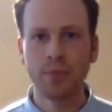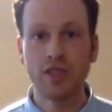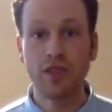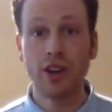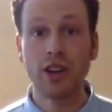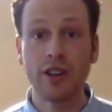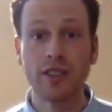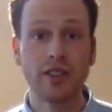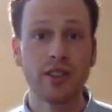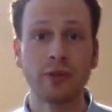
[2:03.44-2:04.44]
It's very hard
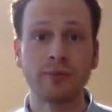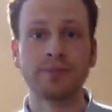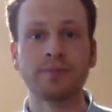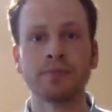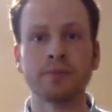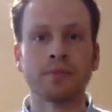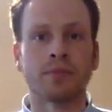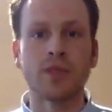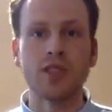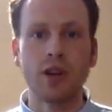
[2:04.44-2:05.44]
to do.
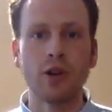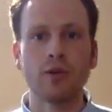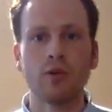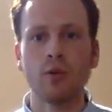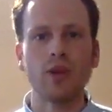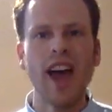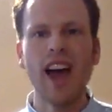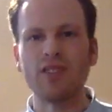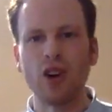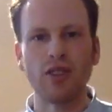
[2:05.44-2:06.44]
So when we
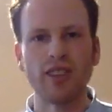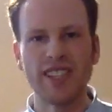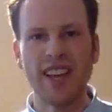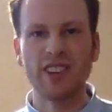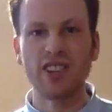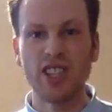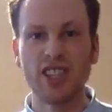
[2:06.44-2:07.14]
have all this energy,